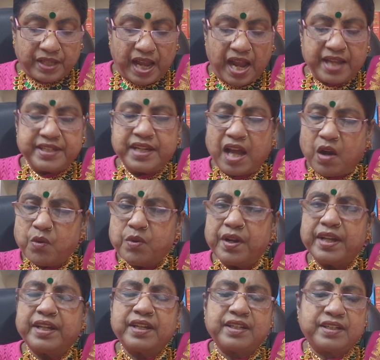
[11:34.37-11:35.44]
I now
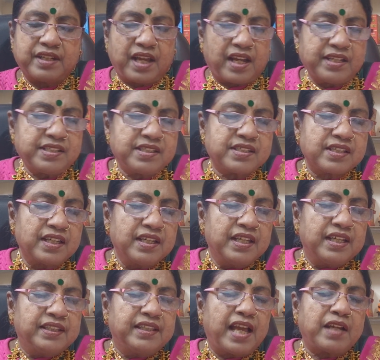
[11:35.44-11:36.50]
recognize
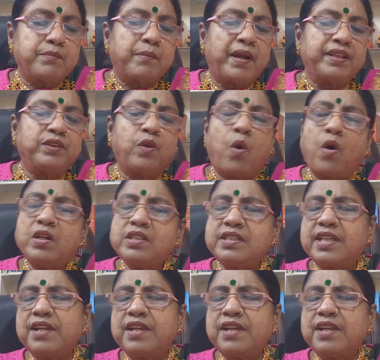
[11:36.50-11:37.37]
that my thoughts